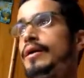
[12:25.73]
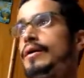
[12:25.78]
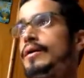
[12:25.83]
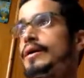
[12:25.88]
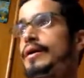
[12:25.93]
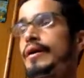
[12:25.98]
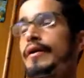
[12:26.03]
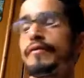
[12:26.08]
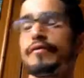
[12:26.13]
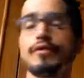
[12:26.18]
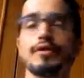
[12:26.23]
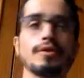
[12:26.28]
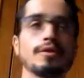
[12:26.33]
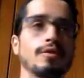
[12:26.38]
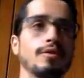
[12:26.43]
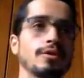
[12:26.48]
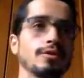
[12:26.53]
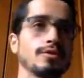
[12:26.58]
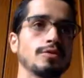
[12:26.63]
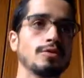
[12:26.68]
if you're
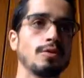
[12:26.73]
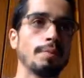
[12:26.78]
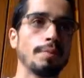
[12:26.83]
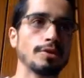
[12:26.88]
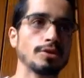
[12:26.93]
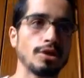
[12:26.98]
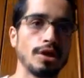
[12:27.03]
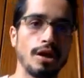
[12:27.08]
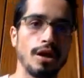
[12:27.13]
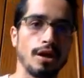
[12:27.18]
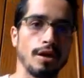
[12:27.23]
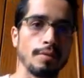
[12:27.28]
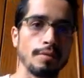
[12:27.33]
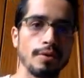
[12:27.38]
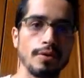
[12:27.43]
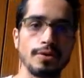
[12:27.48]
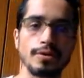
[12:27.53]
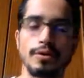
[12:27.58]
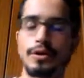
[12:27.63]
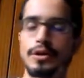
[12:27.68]
going to do Panchakarma
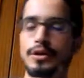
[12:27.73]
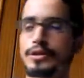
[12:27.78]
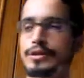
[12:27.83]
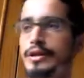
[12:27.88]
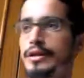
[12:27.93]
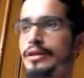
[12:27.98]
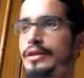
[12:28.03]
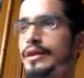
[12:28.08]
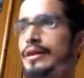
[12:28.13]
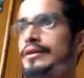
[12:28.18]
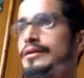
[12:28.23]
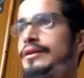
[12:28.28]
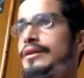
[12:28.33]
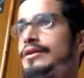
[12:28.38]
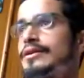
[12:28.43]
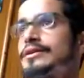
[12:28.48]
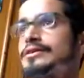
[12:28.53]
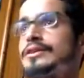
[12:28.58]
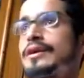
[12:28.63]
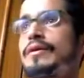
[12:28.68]
or not, and then there
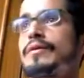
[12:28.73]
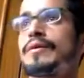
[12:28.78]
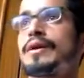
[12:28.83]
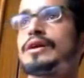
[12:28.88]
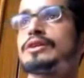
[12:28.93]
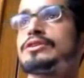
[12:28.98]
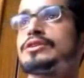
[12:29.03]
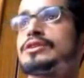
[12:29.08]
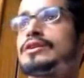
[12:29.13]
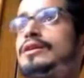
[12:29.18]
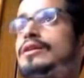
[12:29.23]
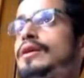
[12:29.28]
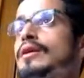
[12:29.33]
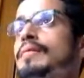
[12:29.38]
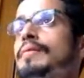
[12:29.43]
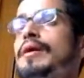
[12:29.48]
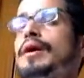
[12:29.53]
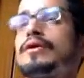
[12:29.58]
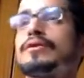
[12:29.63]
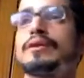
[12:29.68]
is a question
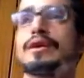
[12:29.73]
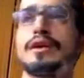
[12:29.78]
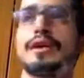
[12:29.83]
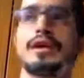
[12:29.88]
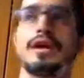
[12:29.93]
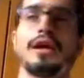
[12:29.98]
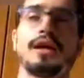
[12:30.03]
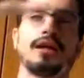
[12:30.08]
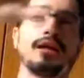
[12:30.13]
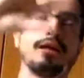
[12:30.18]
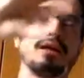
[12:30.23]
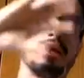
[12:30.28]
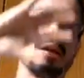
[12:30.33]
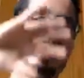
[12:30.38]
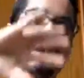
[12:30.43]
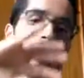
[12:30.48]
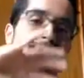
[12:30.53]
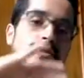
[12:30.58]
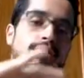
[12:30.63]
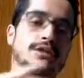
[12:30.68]
about, again,
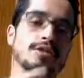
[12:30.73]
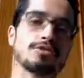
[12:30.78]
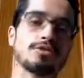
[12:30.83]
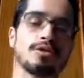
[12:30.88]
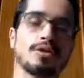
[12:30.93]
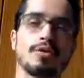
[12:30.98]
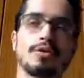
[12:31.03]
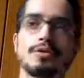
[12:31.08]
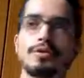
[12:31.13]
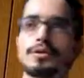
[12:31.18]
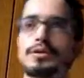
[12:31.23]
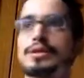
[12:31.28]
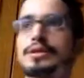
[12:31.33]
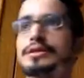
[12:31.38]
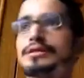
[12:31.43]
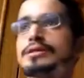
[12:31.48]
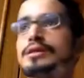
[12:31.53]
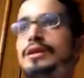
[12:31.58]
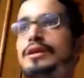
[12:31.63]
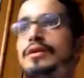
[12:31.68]
the
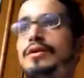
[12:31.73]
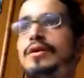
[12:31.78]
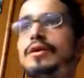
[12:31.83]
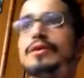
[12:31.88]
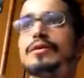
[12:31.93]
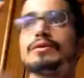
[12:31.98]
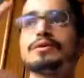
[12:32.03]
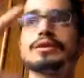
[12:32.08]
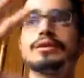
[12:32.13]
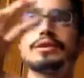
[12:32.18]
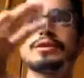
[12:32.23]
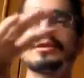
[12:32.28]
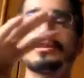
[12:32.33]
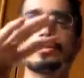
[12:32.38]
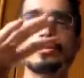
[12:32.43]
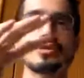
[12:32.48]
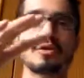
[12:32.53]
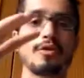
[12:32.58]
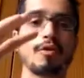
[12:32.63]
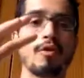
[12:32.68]
Shrotas and all
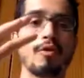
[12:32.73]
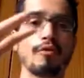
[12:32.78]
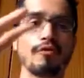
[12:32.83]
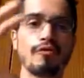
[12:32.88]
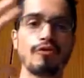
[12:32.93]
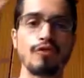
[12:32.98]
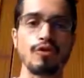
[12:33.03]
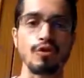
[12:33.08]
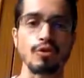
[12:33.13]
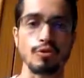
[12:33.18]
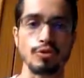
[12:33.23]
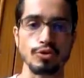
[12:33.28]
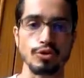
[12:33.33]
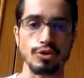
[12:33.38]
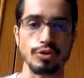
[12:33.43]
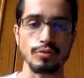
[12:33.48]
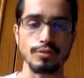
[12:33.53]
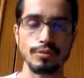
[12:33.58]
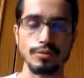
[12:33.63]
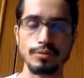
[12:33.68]
this
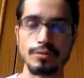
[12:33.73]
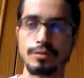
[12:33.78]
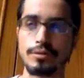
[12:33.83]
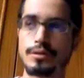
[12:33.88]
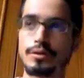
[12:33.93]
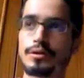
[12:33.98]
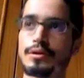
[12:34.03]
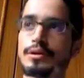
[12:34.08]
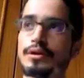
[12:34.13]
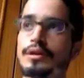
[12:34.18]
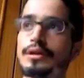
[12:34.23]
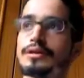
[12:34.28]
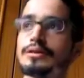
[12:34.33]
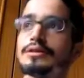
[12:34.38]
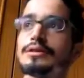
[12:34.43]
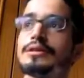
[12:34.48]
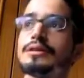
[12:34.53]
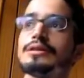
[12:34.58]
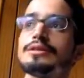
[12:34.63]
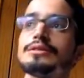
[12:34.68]
confusion.
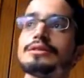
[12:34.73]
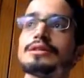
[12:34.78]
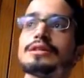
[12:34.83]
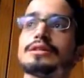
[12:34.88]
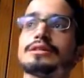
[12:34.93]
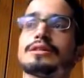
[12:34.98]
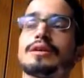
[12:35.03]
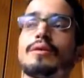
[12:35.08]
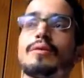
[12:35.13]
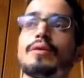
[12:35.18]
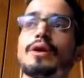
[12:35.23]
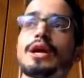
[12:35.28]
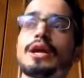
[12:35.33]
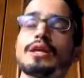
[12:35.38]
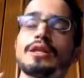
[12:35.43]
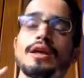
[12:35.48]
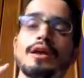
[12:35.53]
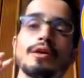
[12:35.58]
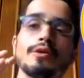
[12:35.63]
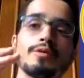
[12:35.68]
This is a way
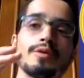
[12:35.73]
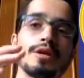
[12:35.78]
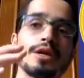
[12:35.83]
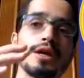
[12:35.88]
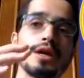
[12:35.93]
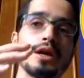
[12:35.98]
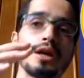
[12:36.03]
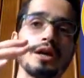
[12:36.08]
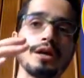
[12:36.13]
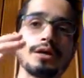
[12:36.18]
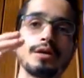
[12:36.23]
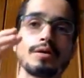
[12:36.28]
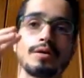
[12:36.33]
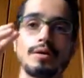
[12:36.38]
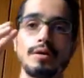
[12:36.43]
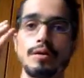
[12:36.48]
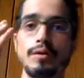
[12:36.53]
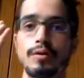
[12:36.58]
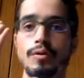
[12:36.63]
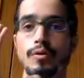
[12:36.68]
that we are
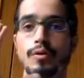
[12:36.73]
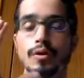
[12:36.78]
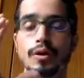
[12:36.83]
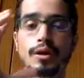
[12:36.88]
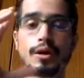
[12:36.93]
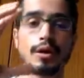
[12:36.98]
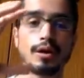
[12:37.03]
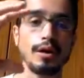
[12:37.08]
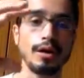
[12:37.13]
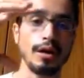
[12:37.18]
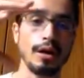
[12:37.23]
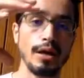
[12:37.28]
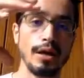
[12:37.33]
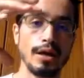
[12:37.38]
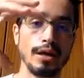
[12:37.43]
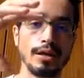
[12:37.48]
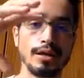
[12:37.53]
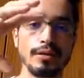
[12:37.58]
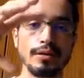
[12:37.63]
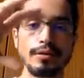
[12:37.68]
going
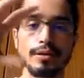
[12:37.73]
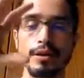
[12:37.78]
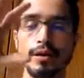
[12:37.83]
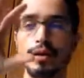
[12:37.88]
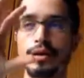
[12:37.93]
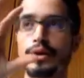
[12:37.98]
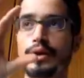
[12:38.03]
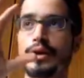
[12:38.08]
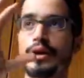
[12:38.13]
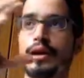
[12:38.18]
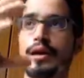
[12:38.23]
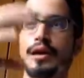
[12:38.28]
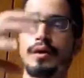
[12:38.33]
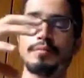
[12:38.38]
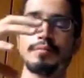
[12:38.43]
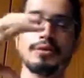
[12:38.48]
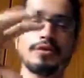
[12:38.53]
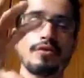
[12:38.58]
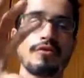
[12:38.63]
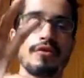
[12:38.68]
in the
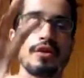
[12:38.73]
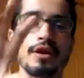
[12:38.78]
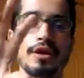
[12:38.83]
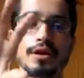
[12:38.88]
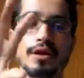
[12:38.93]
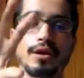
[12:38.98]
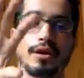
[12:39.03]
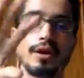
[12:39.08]
hemisphere,